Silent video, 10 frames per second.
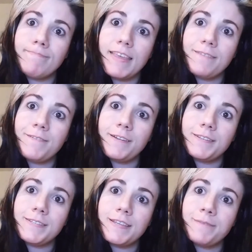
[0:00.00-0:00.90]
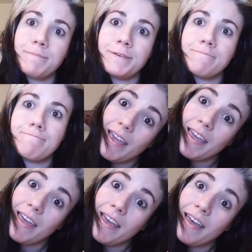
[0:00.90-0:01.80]
They fell asleep.
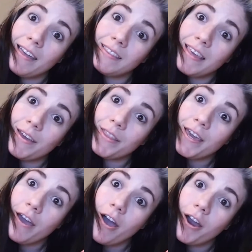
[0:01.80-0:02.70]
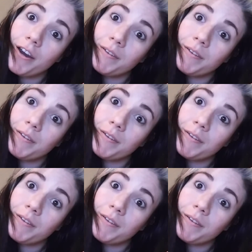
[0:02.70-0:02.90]
And there they are.